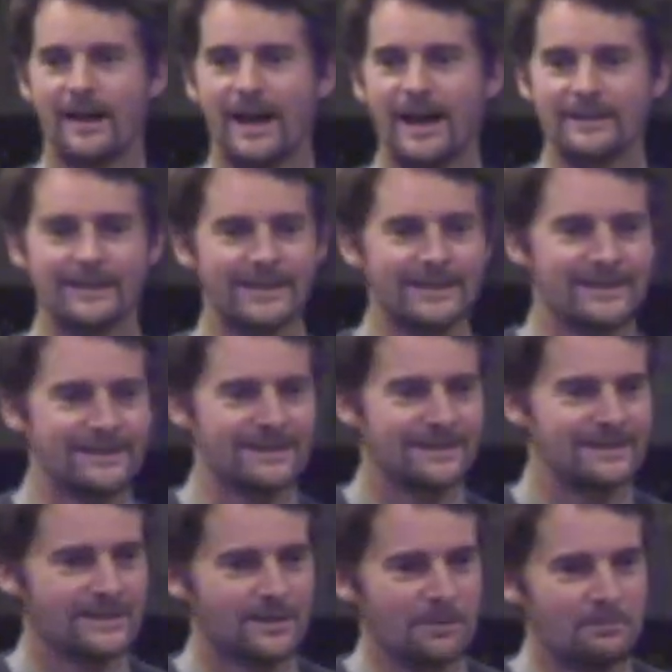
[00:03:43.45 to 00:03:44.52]
And
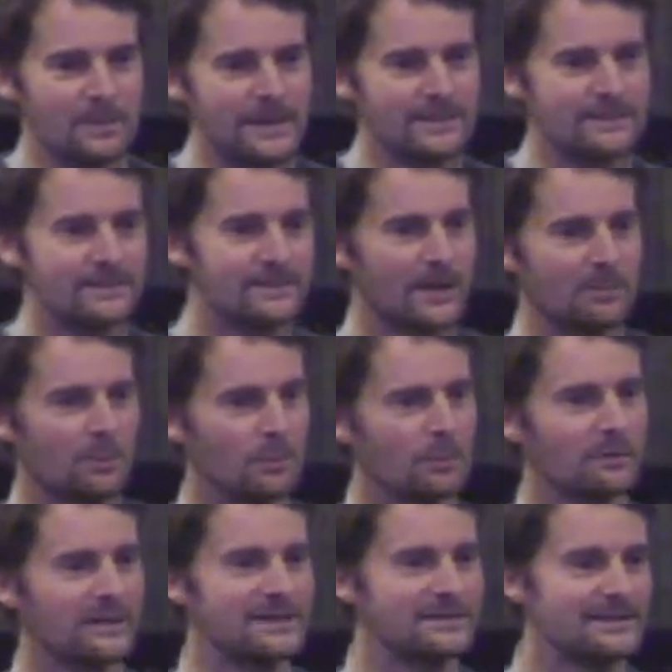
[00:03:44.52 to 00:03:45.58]
the main
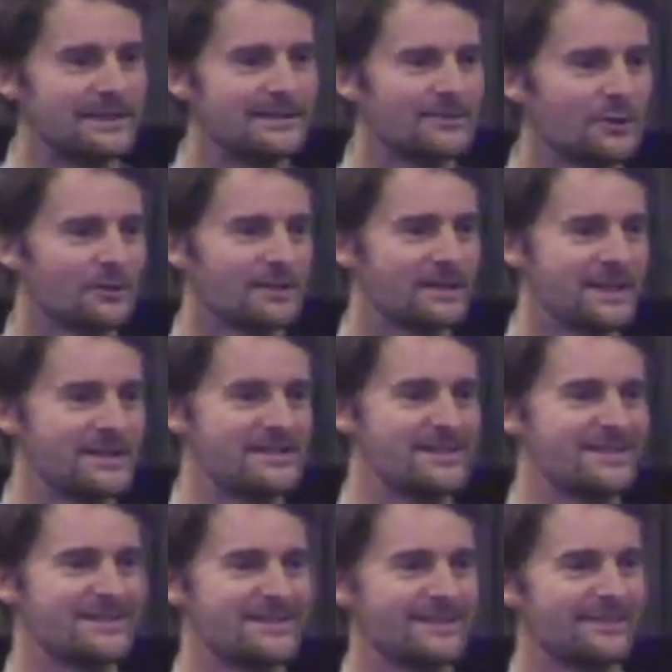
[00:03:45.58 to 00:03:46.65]
couple, they did not kiss
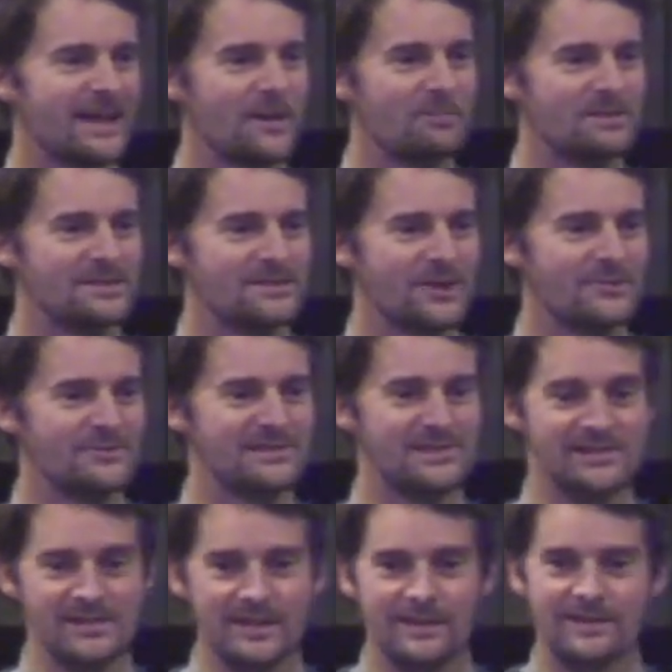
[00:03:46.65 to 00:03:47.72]
until episode
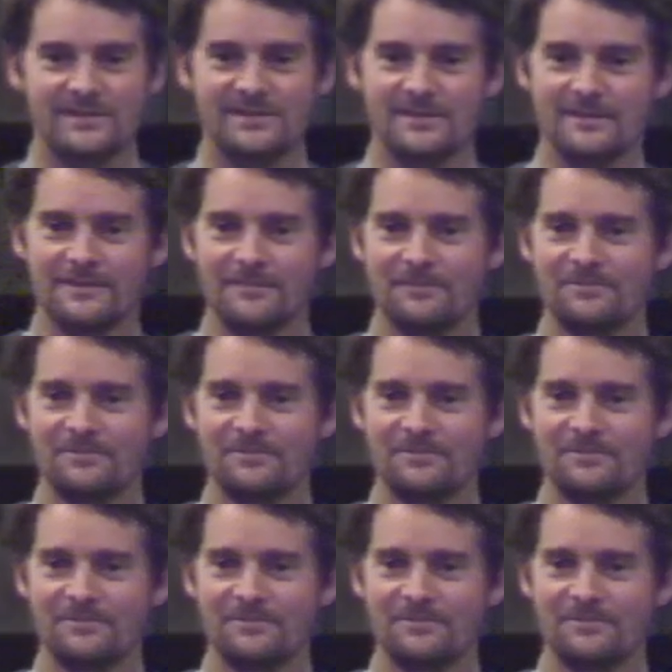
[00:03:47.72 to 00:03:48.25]
6.